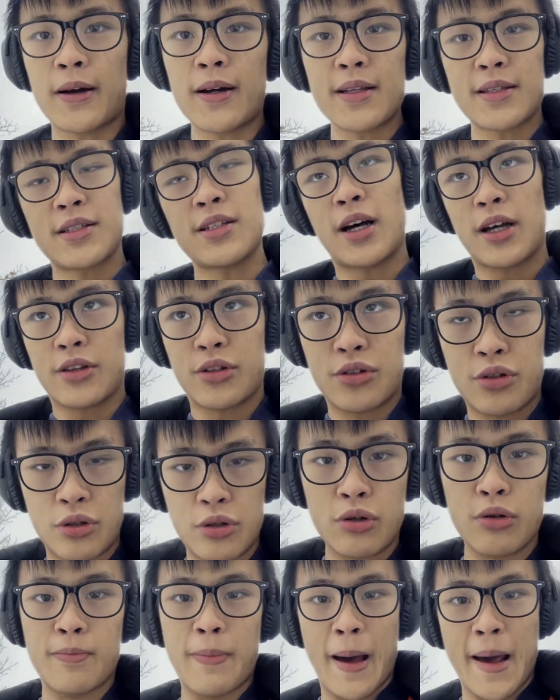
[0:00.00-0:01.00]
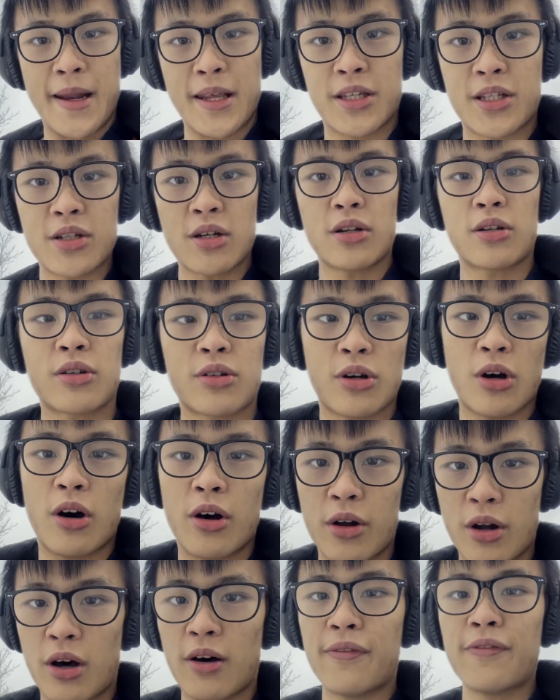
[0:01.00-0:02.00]
It's not too bad. It's not
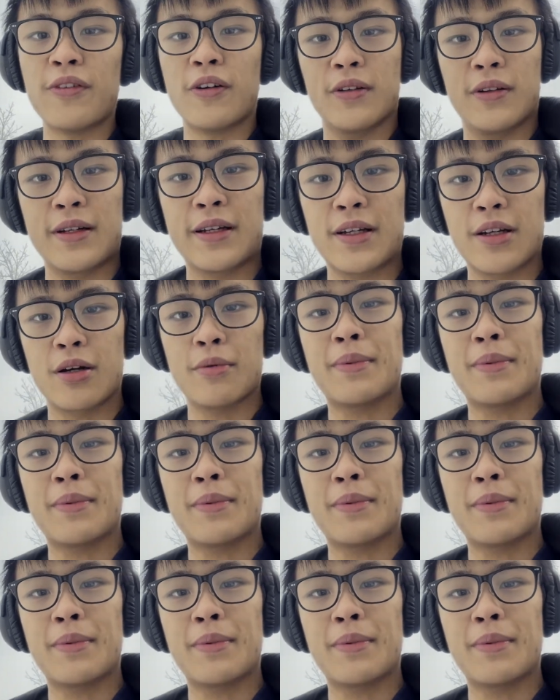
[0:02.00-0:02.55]
god-awful either,